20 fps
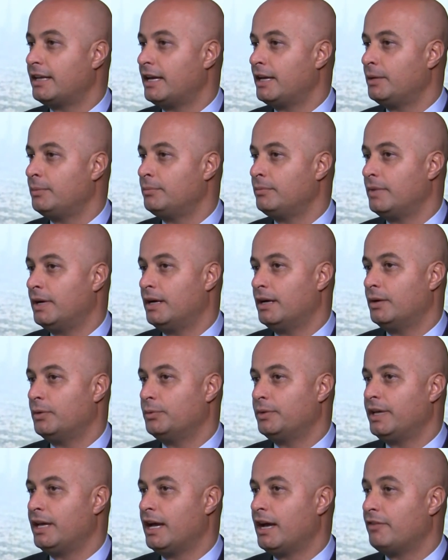the time, uh,
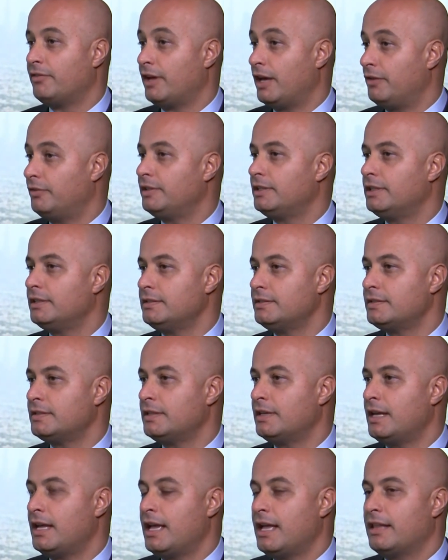we have evidence
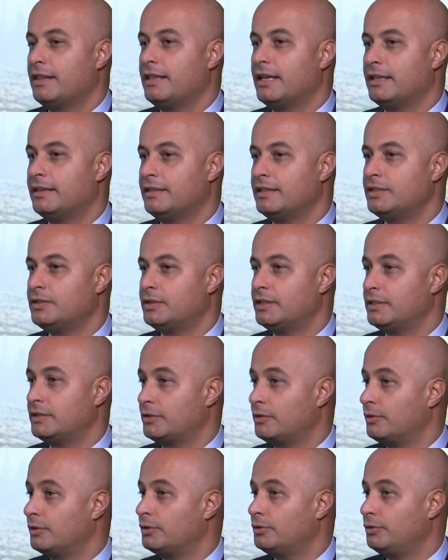that this is
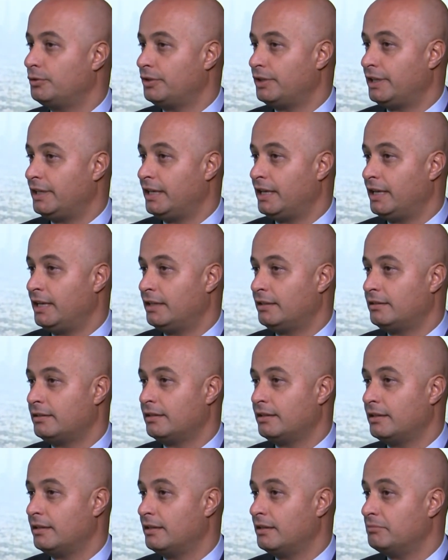going to create
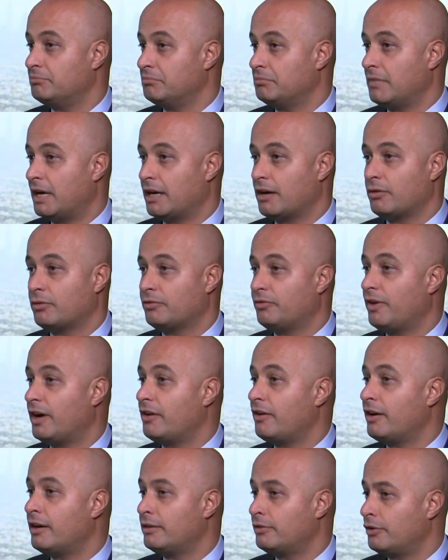uh, around
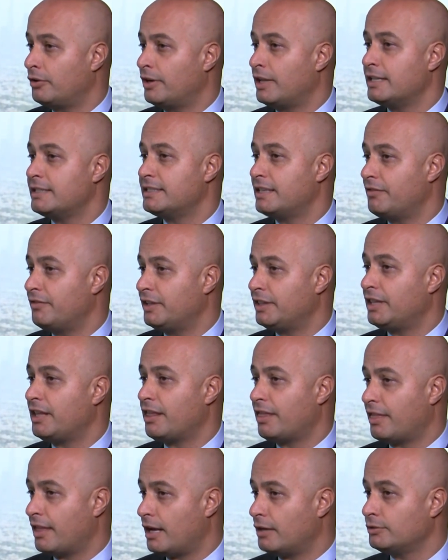
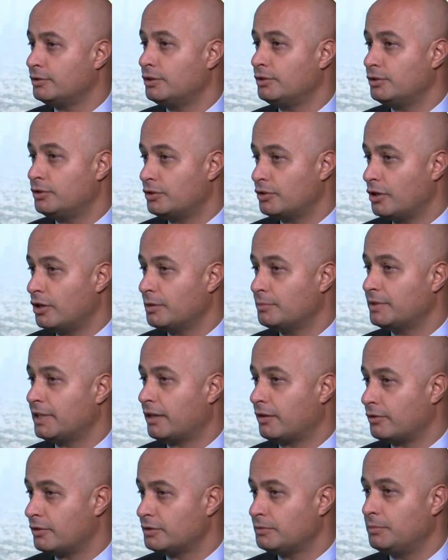570,000 jobs
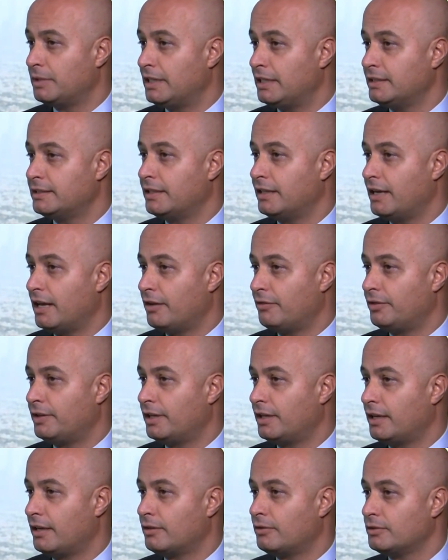across Middle East and
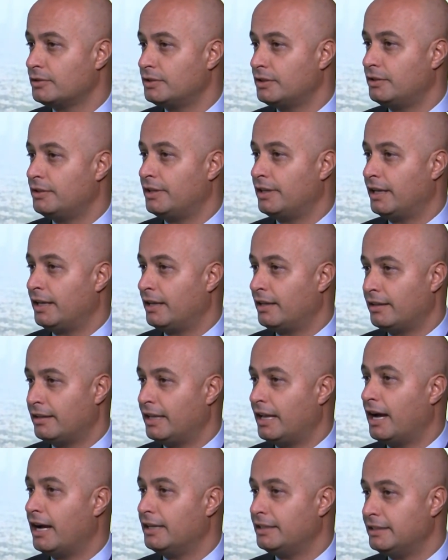Africa, considering
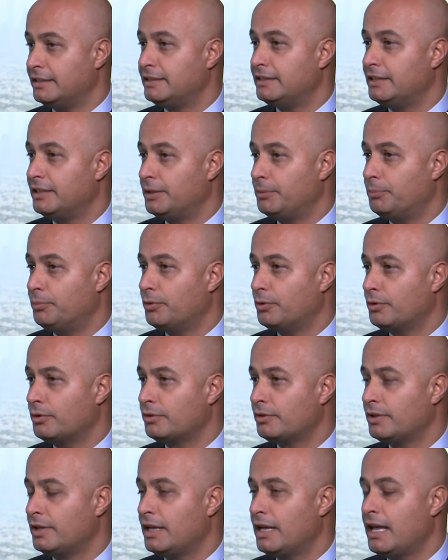the IDC
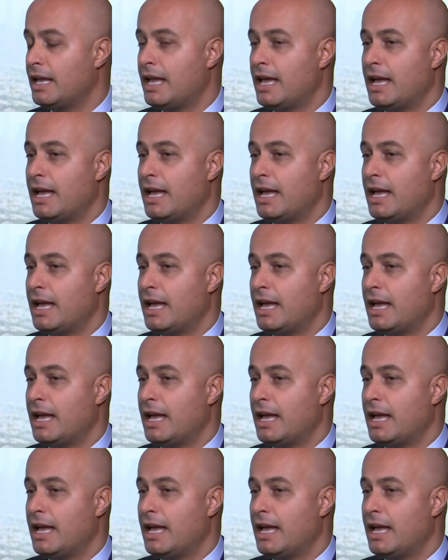report